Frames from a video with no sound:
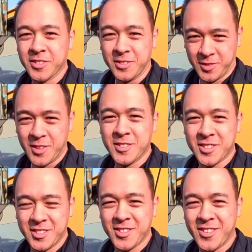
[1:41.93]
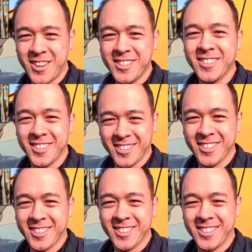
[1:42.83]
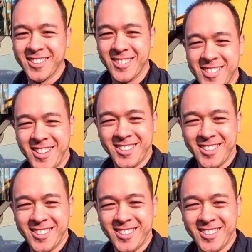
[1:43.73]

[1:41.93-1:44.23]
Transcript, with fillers: That's it, huh? Shit, right? Alright, cool.